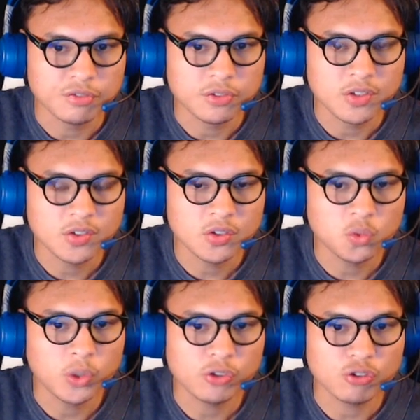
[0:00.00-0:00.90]
this is
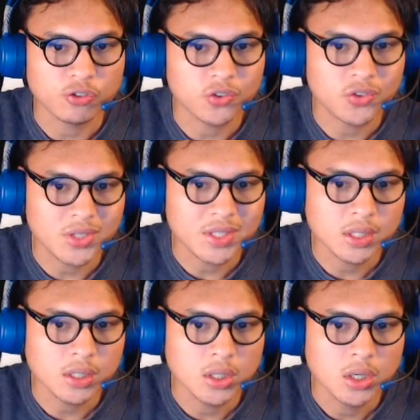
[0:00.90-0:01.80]
what you're
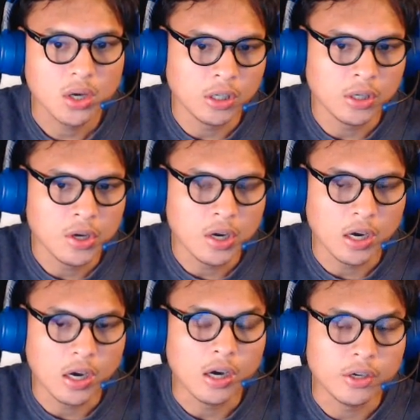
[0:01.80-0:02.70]
seeing
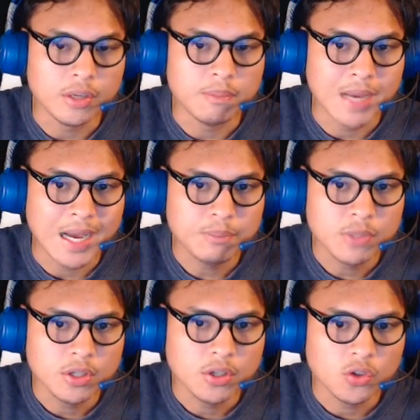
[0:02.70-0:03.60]
on the map,
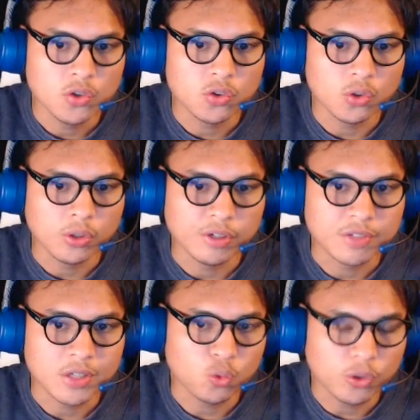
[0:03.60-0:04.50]
so if
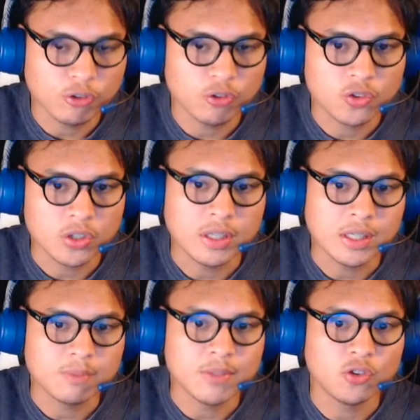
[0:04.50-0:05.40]
that's what you're seeing,
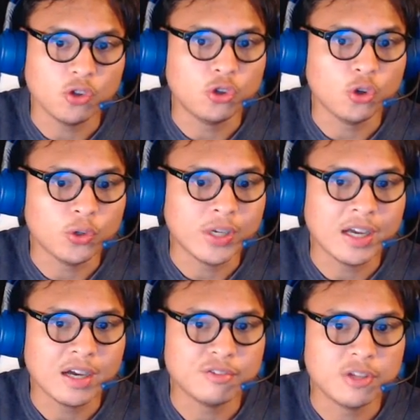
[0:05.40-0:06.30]
it means you don't
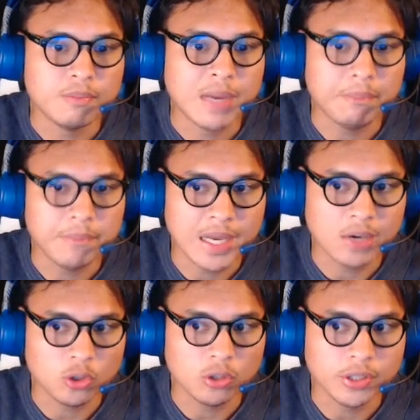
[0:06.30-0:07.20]
have the map
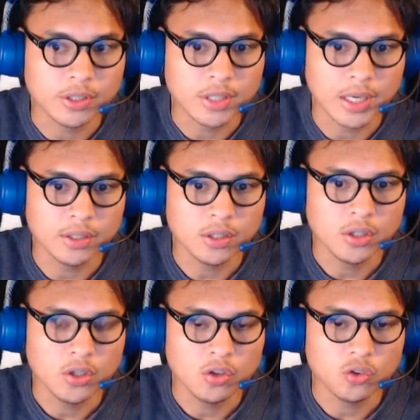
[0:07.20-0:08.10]
downloaded yet.
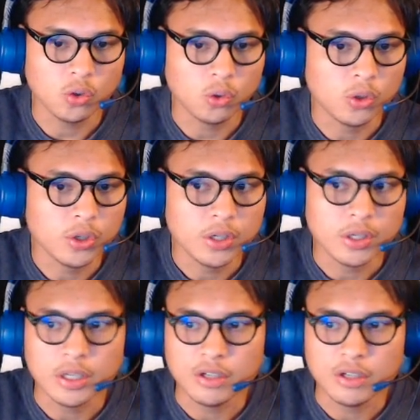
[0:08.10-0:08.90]
So if